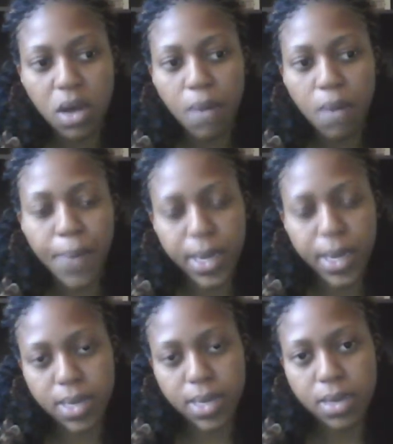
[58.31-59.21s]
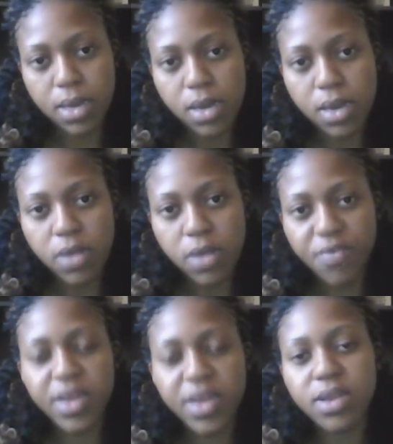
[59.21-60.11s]
But
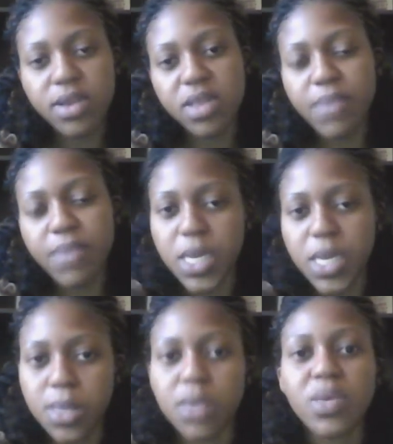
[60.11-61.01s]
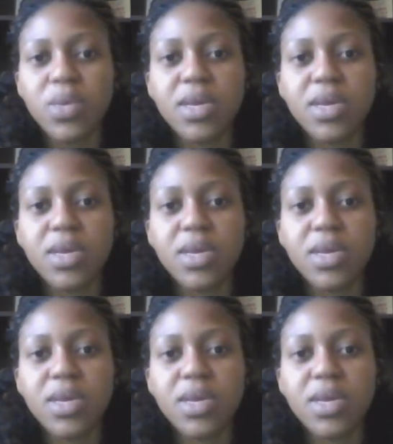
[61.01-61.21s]
then there are measures that we can